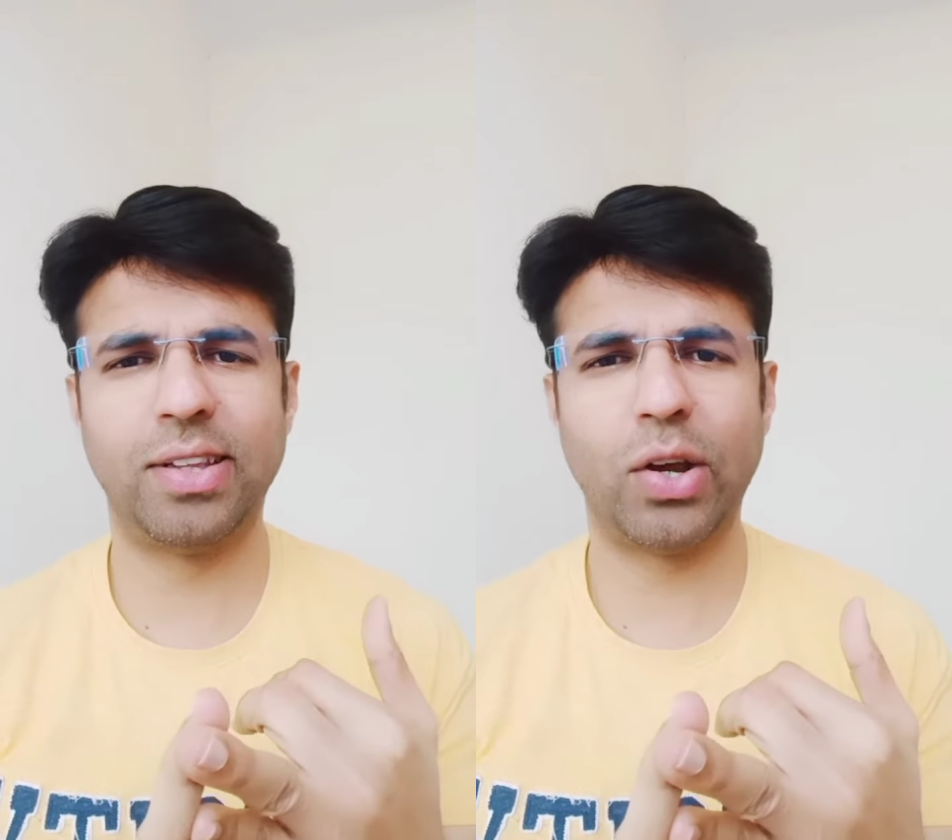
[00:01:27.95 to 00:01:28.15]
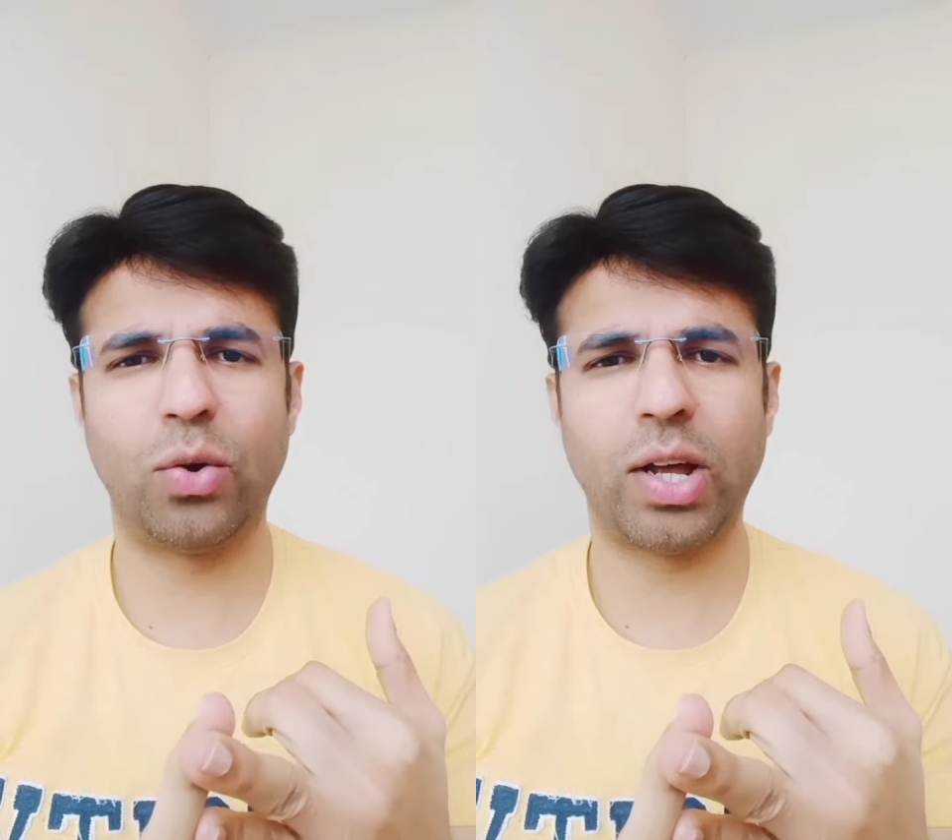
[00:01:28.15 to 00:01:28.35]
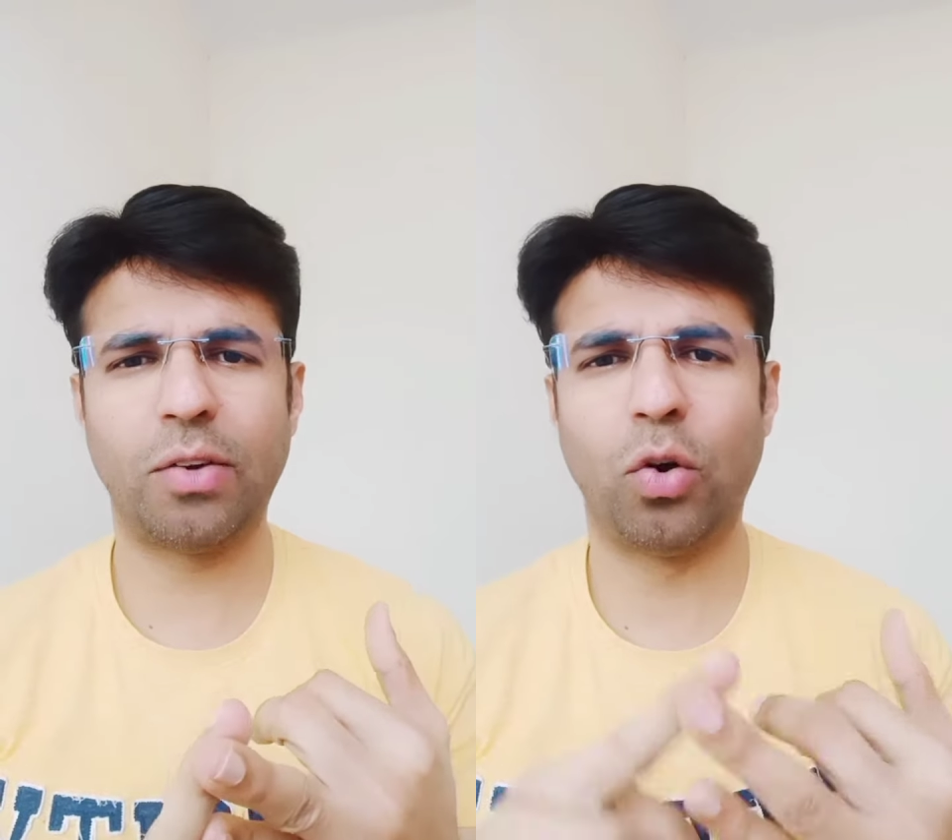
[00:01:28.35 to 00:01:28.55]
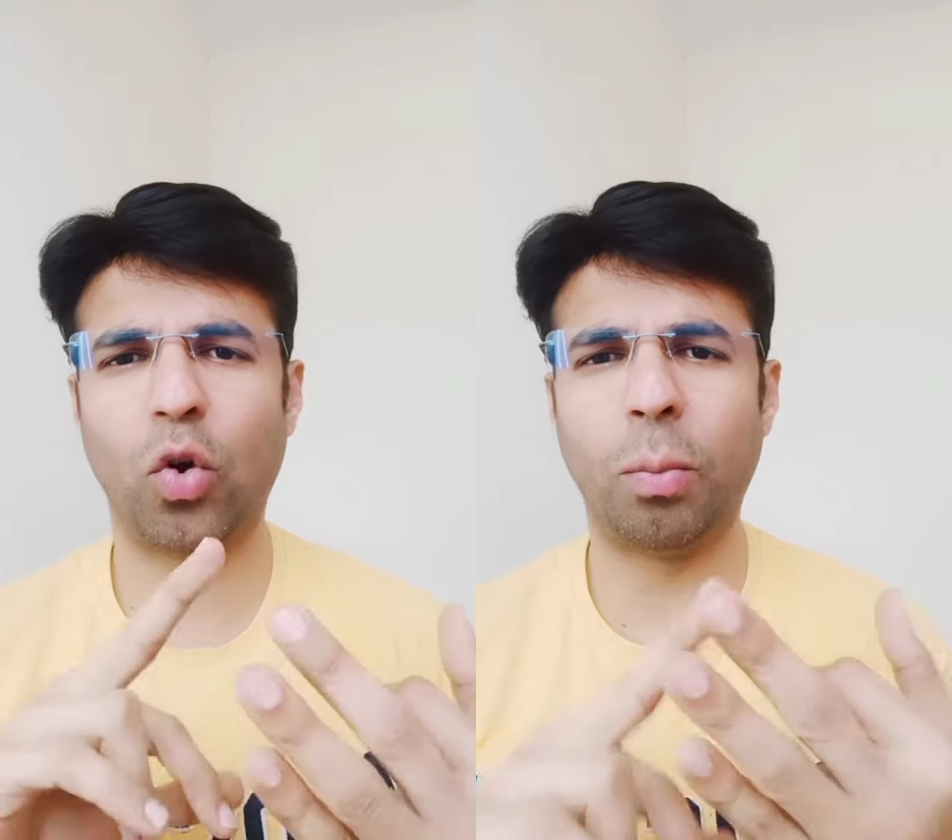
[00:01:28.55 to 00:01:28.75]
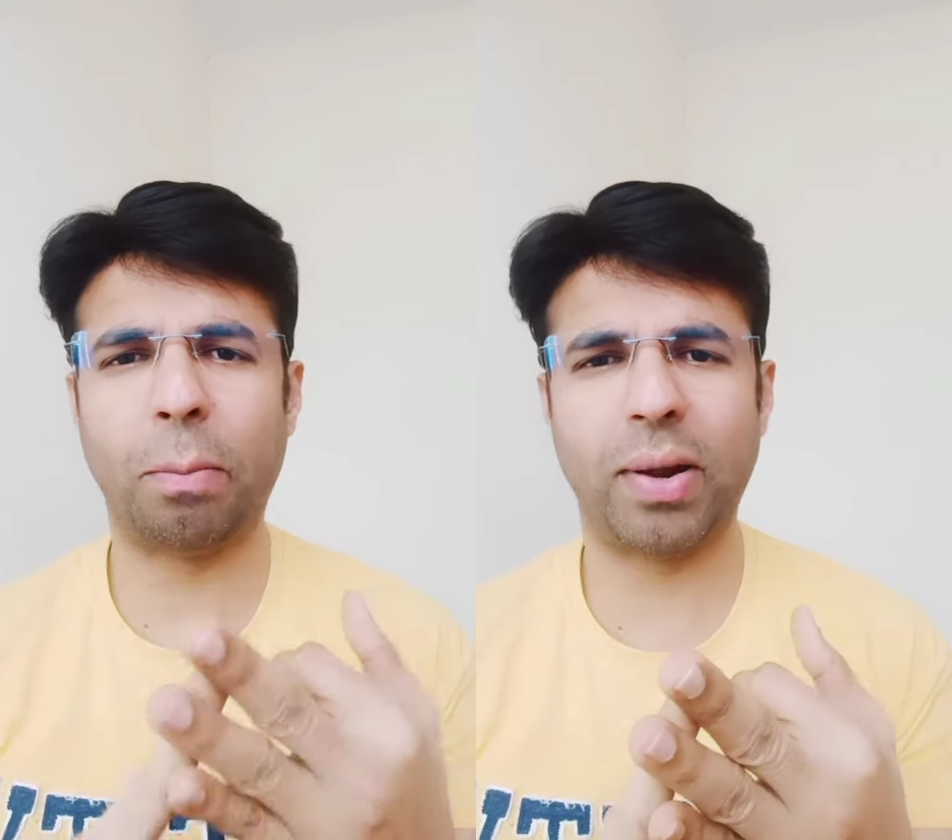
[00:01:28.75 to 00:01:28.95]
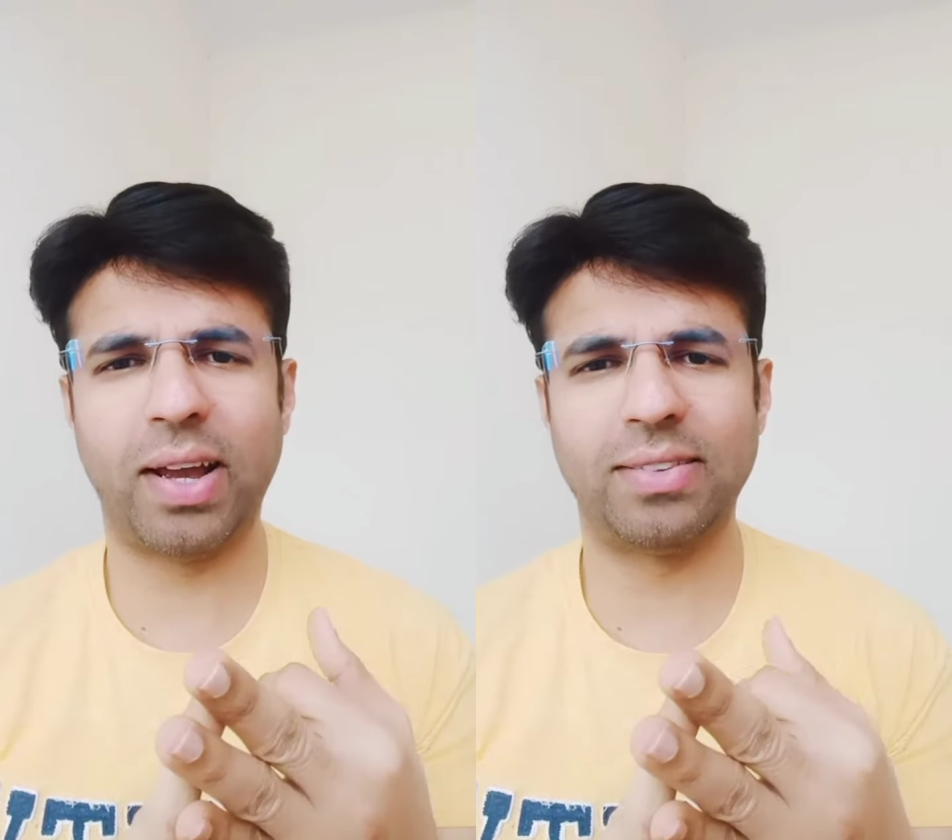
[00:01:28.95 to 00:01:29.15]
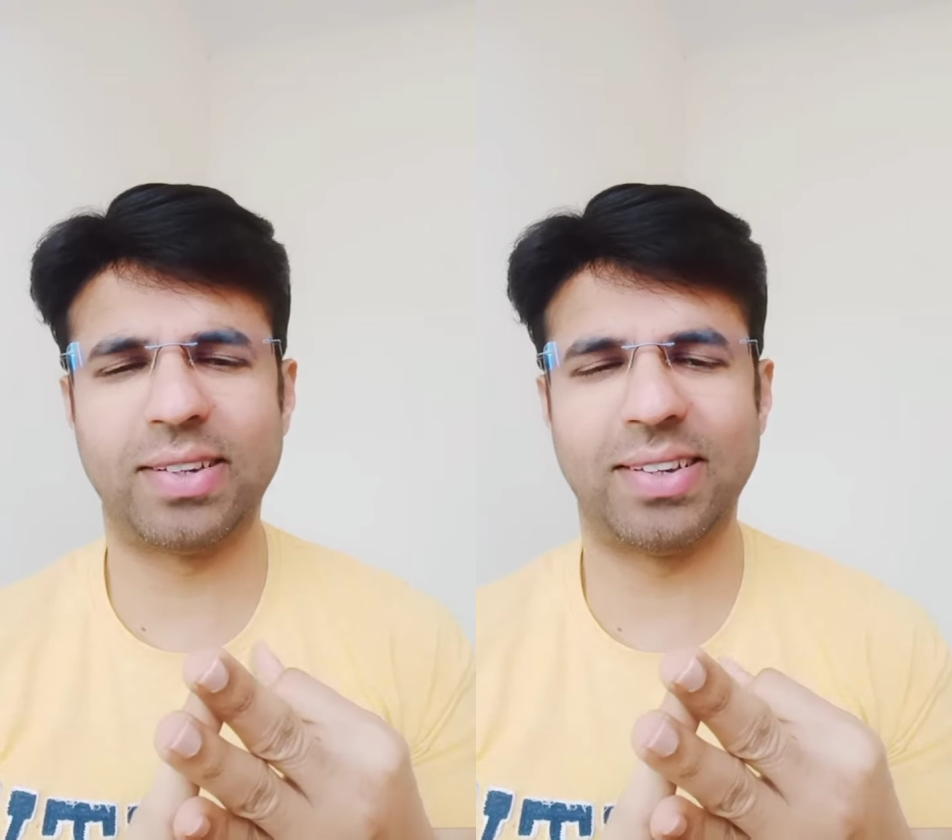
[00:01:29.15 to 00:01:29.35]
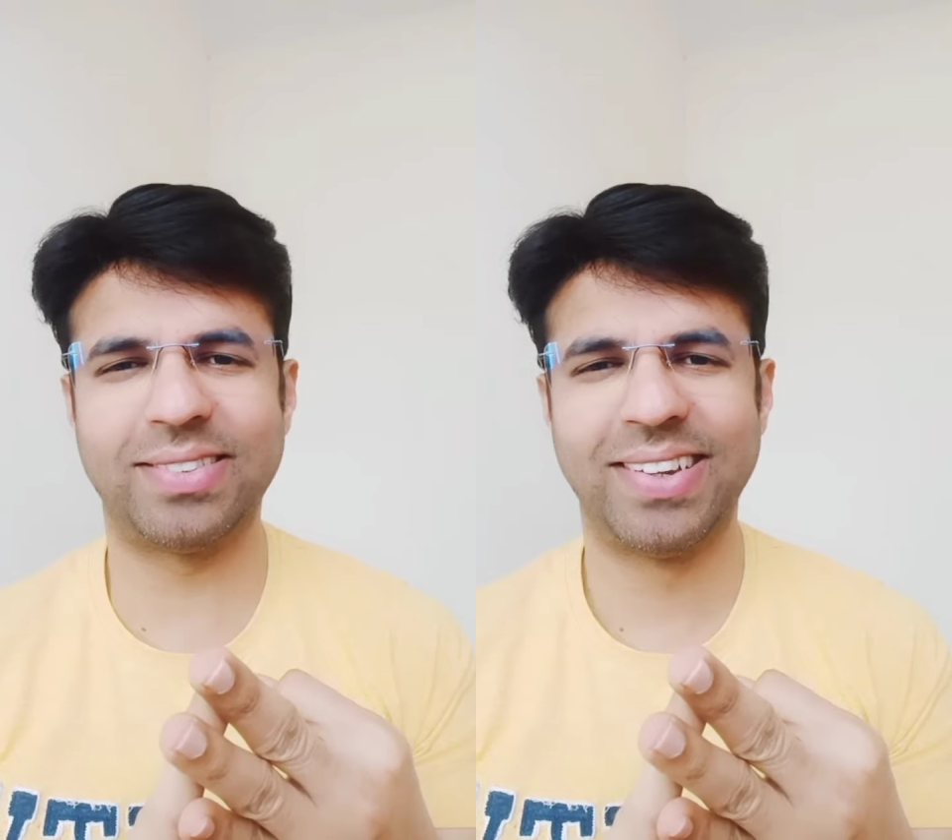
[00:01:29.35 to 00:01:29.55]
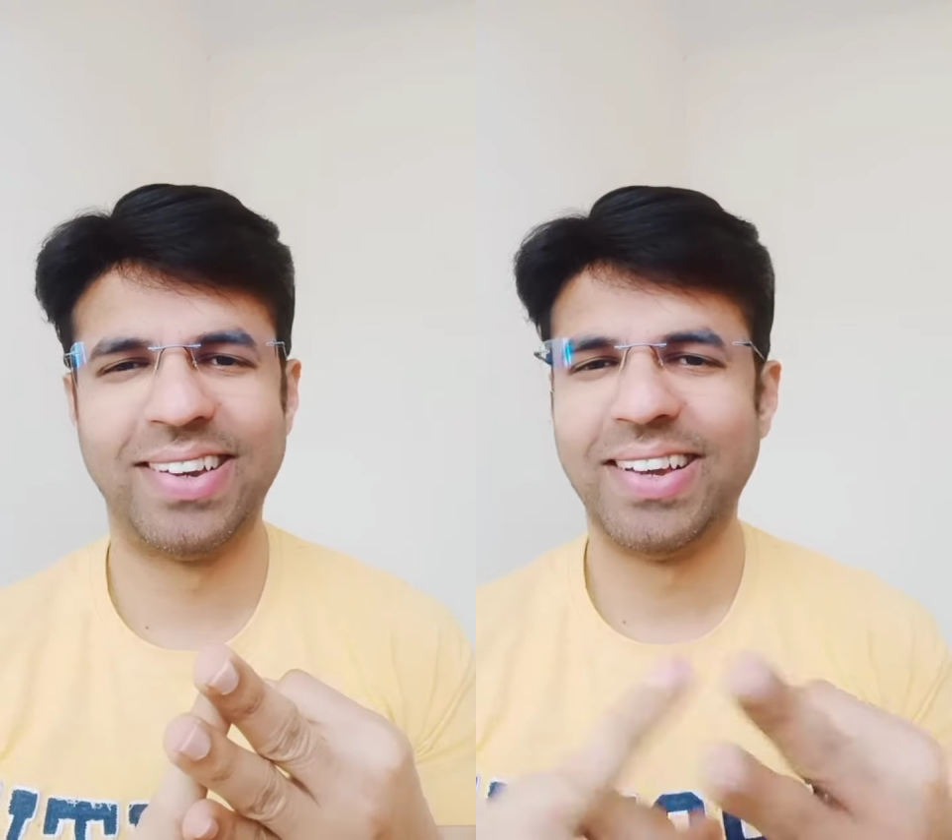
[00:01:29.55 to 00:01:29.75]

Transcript: they're going to have home appliances.